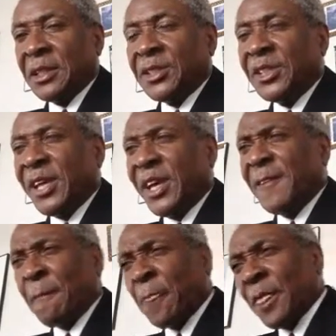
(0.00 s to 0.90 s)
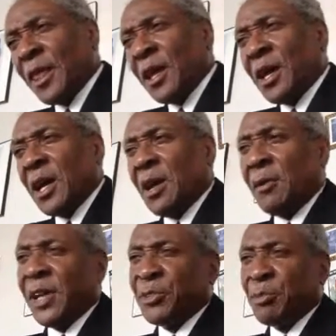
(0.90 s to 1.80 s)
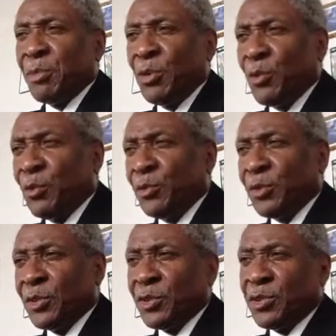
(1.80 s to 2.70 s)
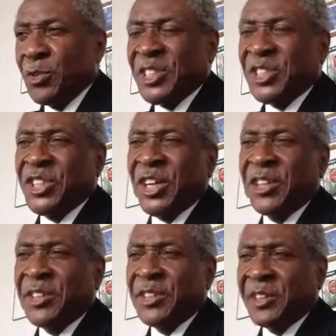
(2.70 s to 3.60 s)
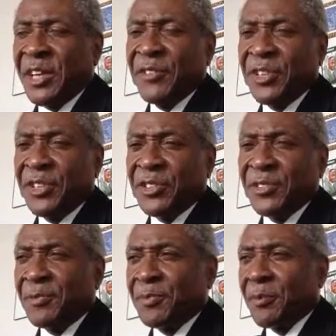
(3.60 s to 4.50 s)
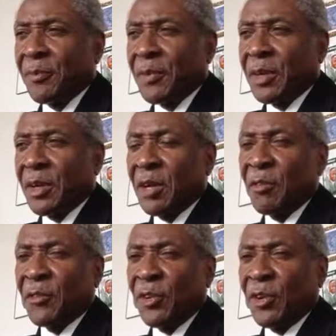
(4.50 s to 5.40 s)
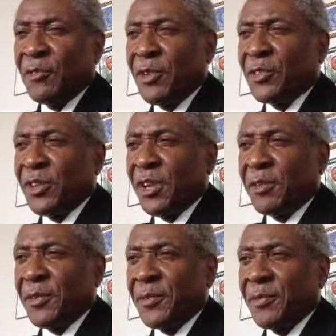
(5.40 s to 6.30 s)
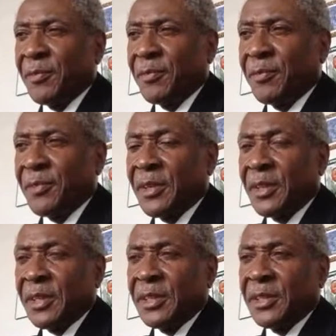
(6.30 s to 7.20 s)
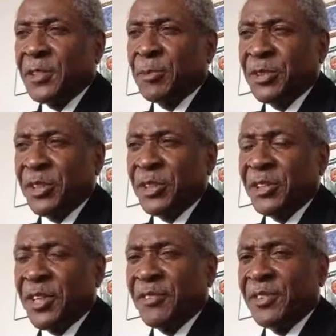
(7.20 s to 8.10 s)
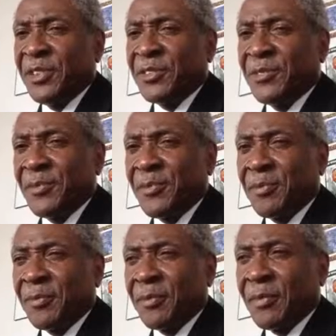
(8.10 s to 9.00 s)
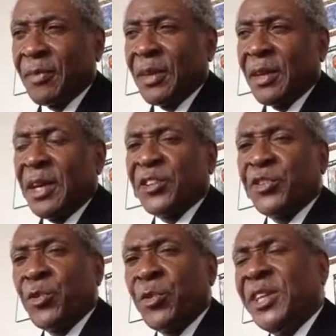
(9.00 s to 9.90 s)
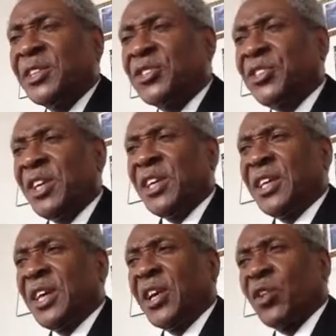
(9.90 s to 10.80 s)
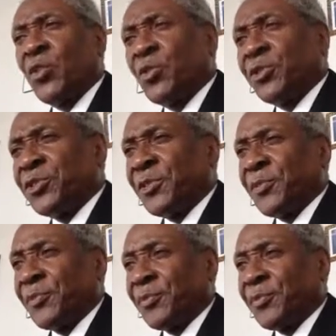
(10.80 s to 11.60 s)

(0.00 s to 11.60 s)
Today, I would like to move to a second definition of a flawed visionary. This particular definition has three distinct categories.